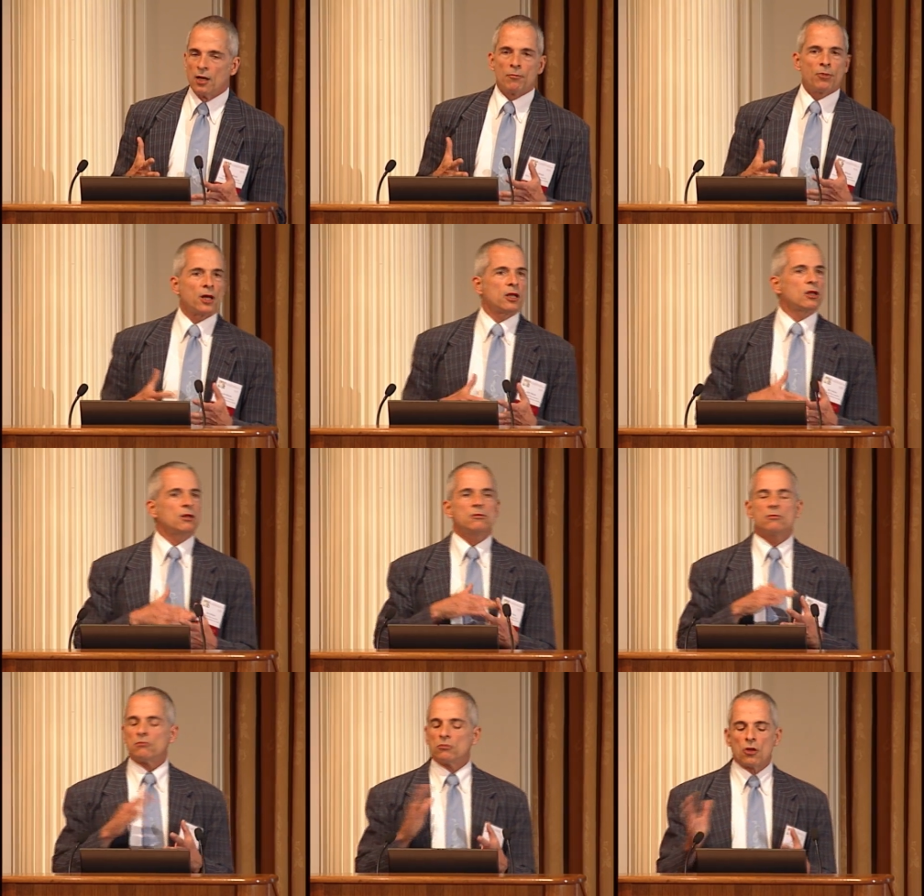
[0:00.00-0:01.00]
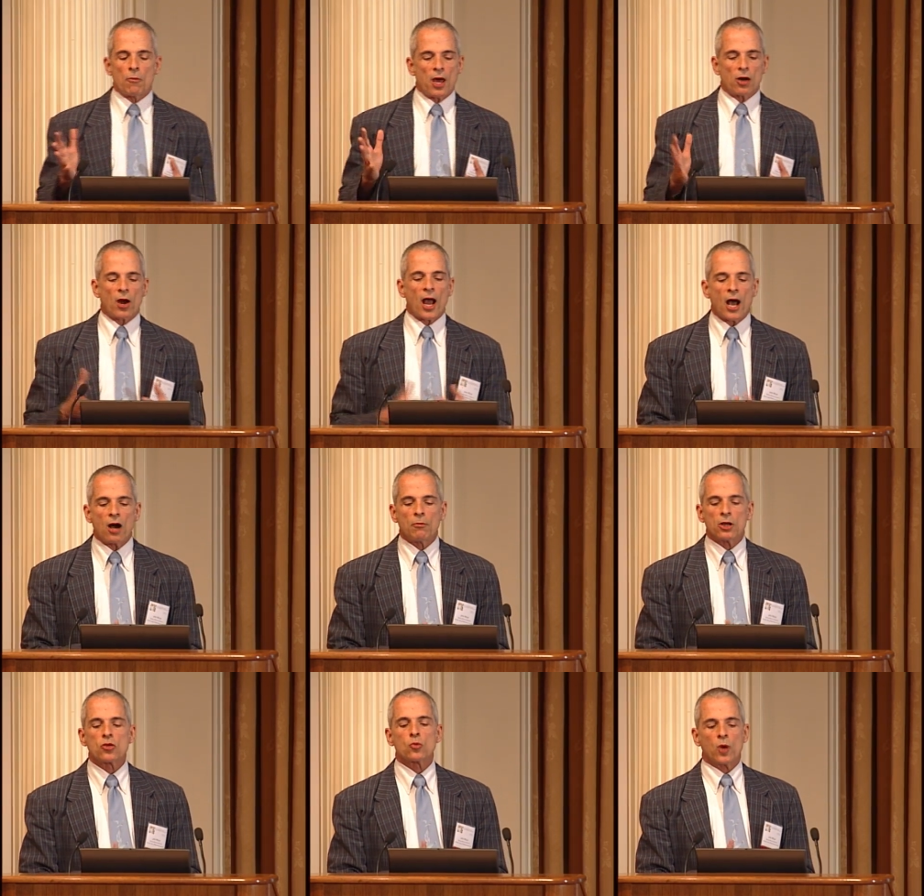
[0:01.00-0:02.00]
But no matter how
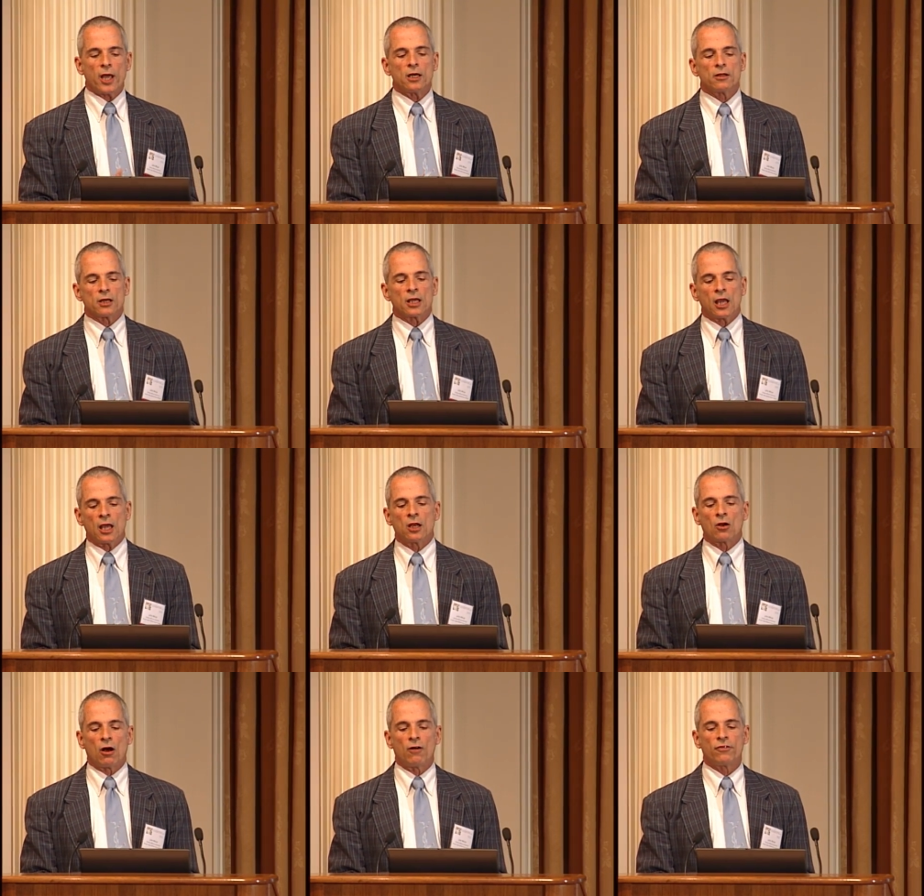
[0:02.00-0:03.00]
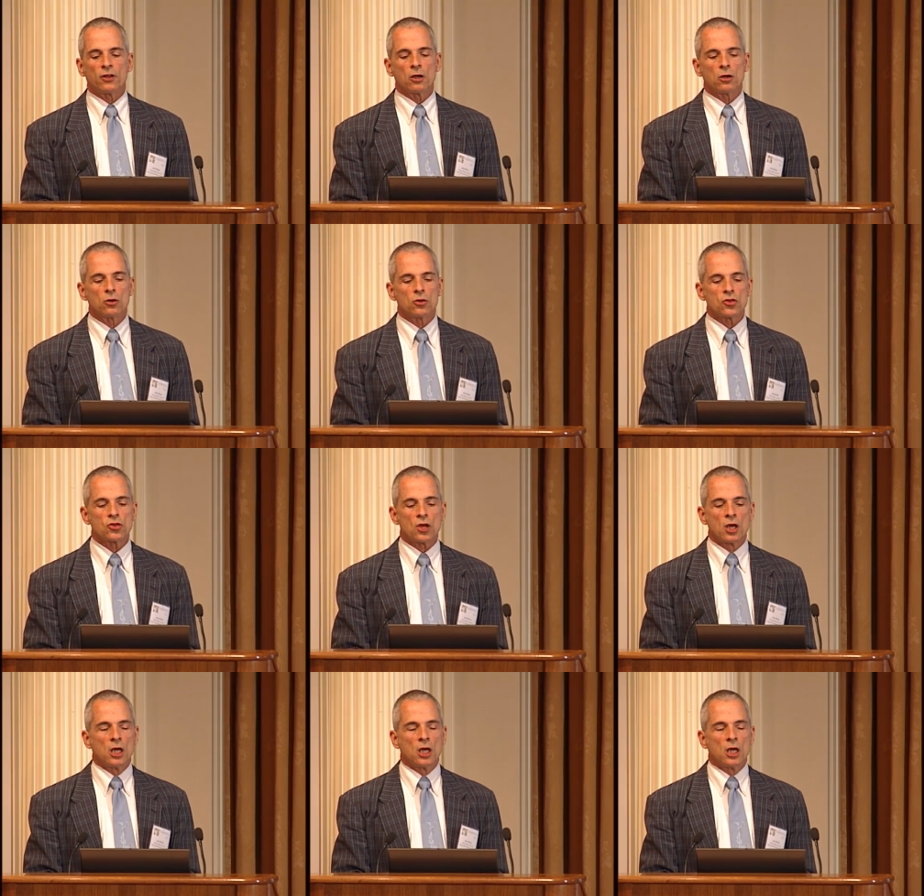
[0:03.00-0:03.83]
much weight the cane offloads,